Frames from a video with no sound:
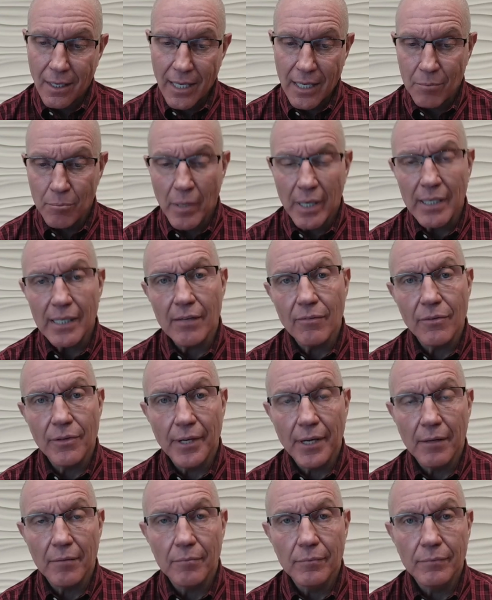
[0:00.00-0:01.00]
and many of
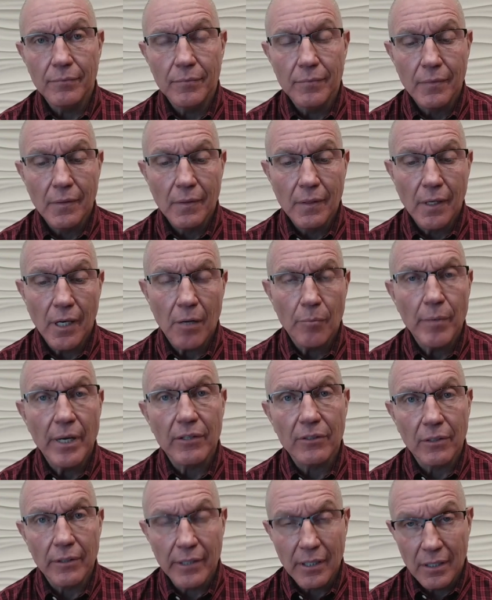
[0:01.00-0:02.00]
them are
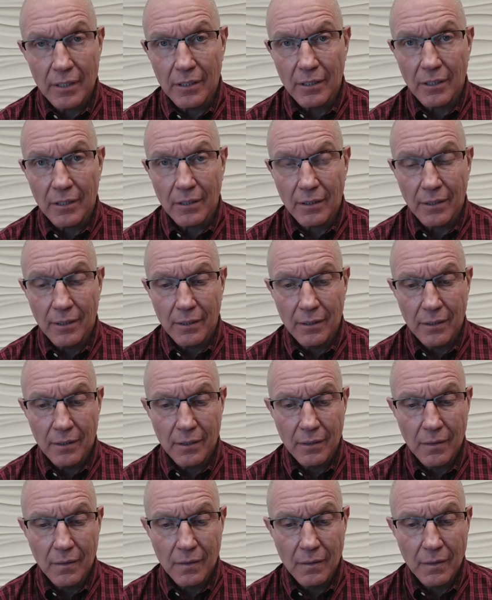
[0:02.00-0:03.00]
mentally ill.
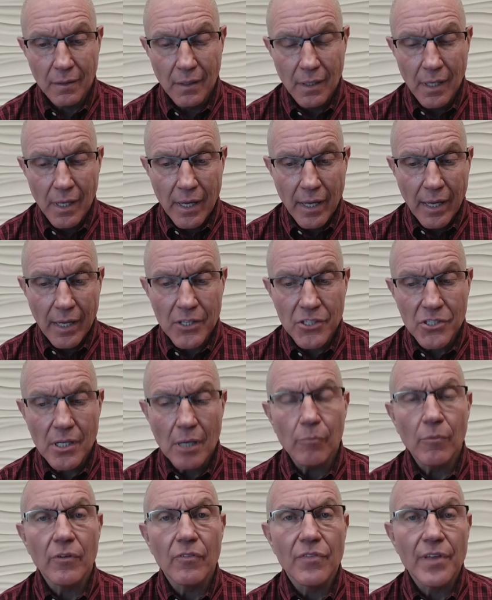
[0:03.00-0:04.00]
And
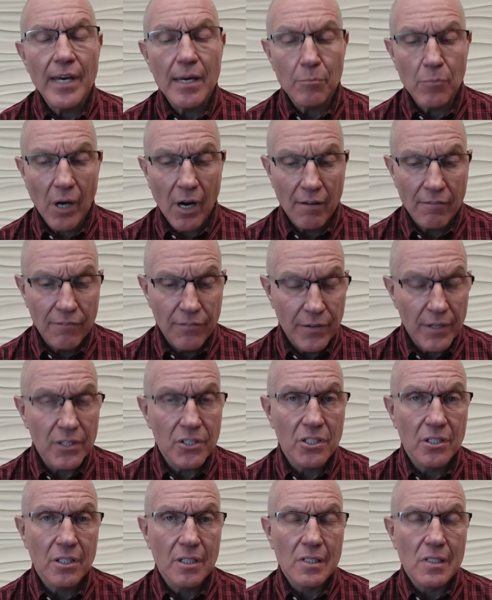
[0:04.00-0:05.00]
some of them are
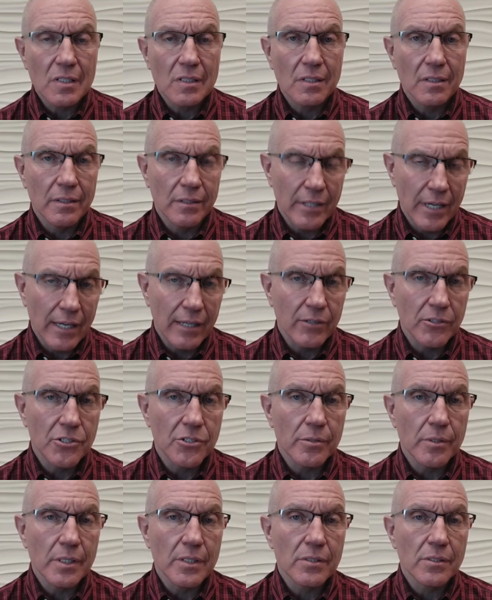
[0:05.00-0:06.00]
vicious,
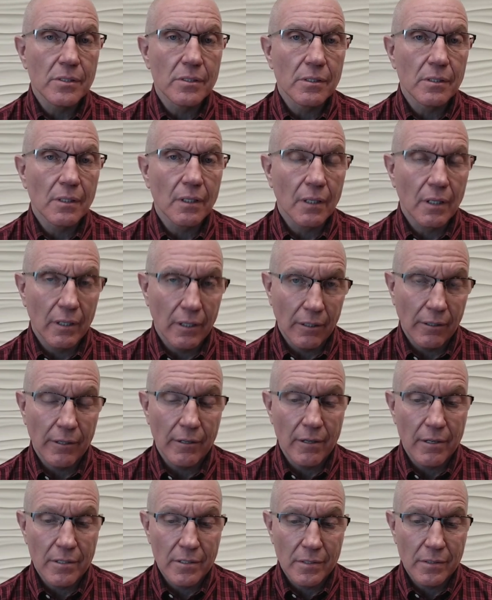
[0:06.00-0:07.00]
dangerous
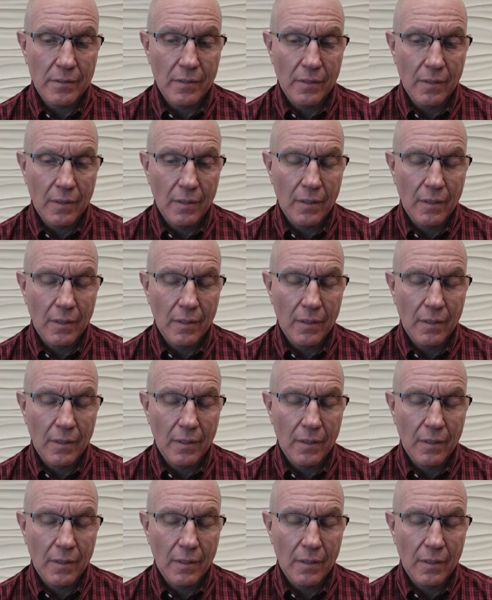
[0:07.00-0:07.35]
killers."